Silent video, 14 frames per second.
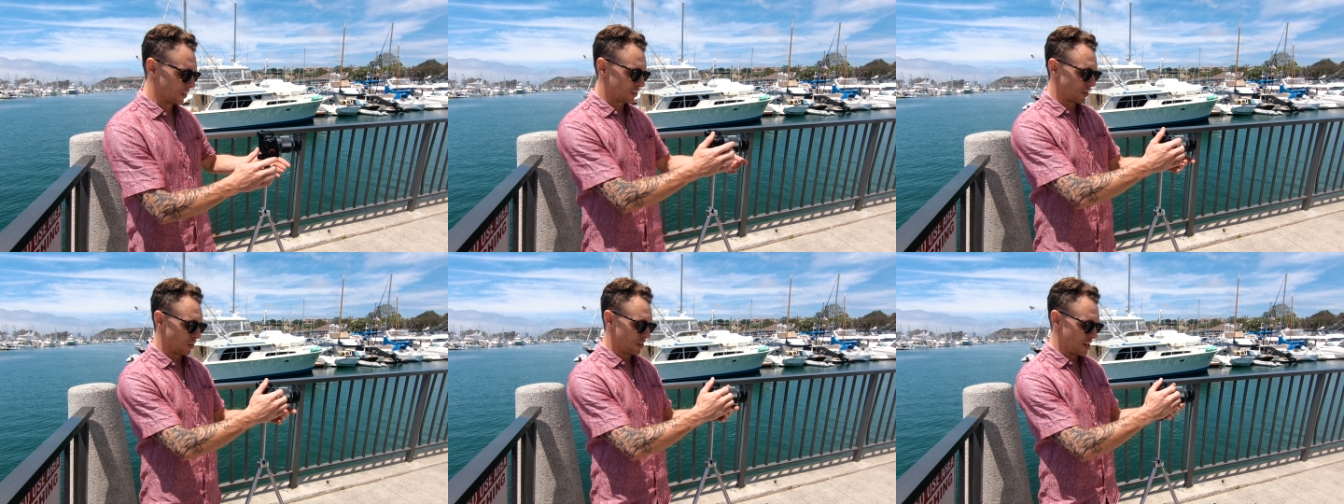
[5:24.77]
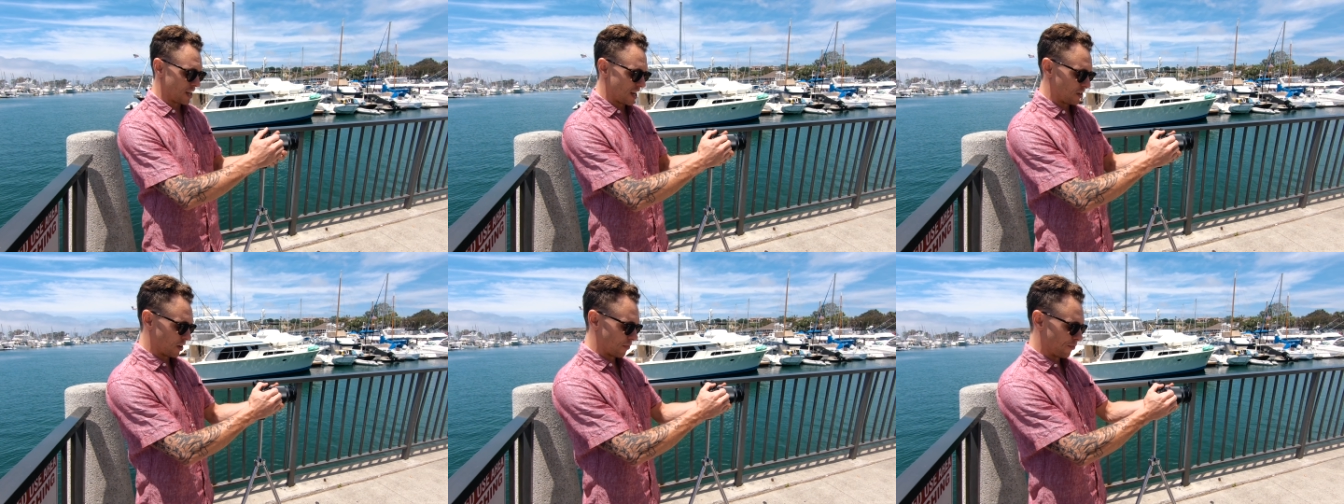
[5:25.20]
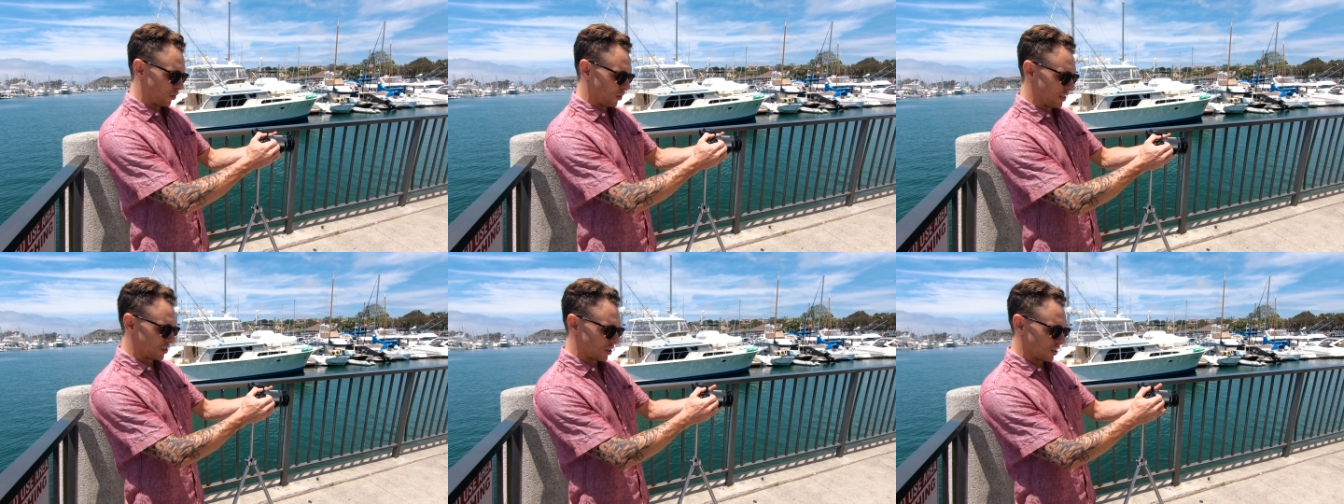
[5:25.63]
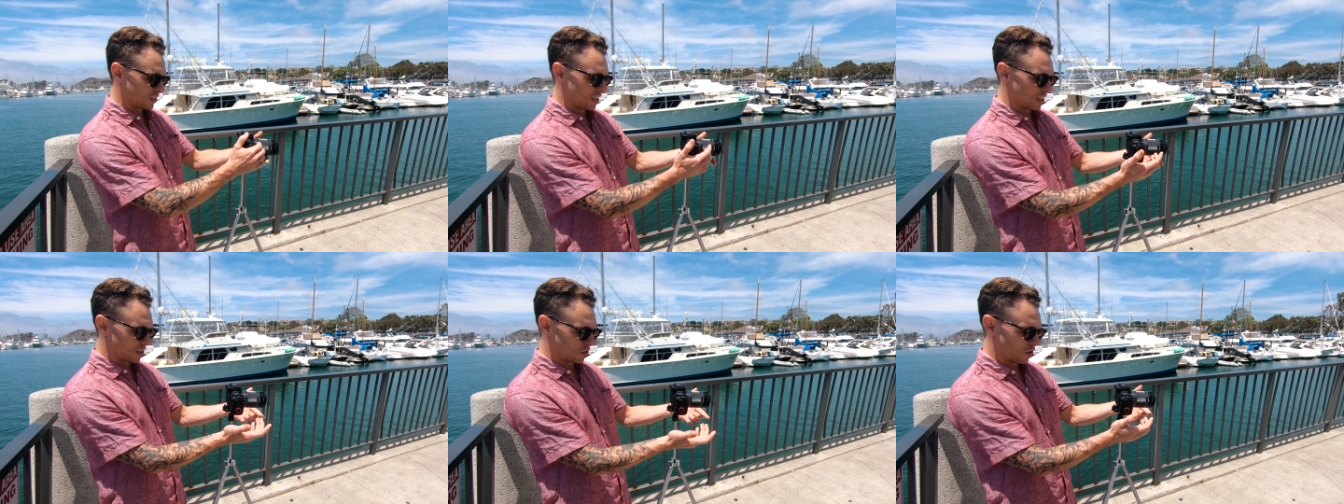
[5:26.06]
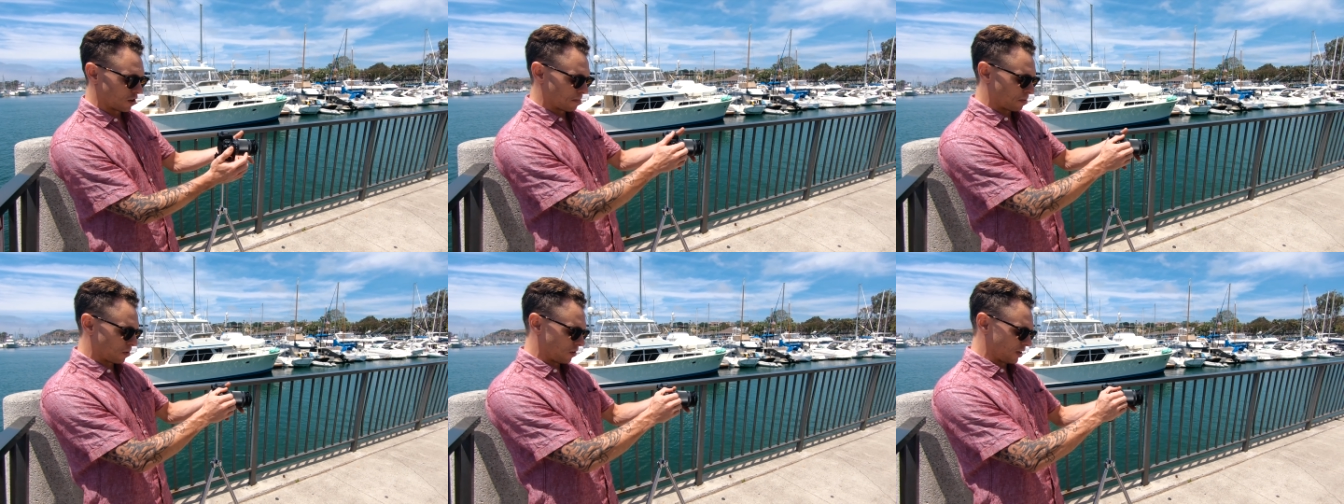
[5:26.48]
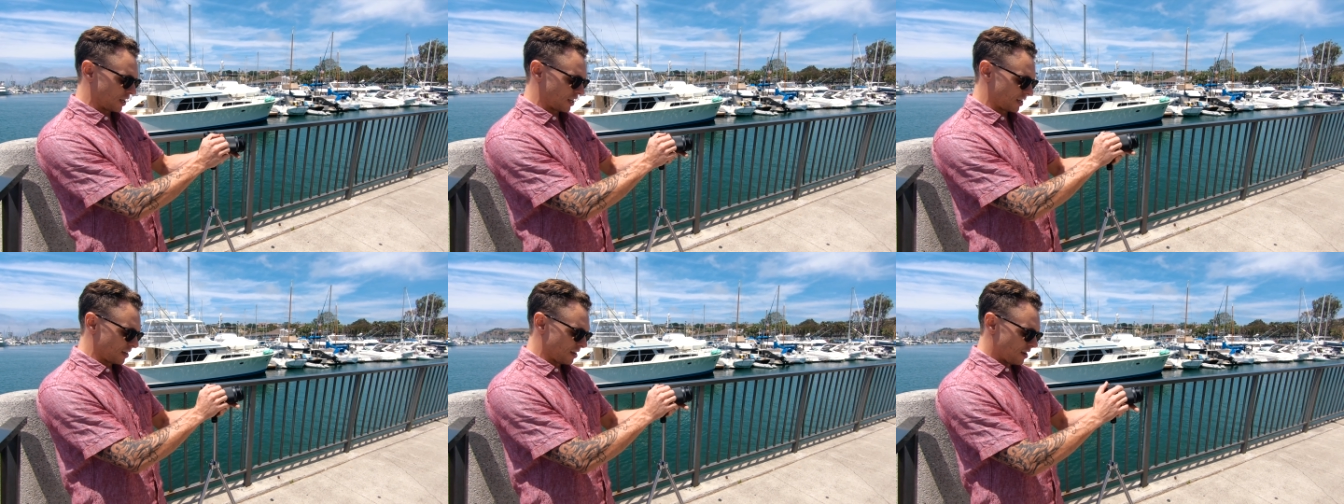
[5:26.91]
This is all you need. You can fully adjust it because you're on a ball head.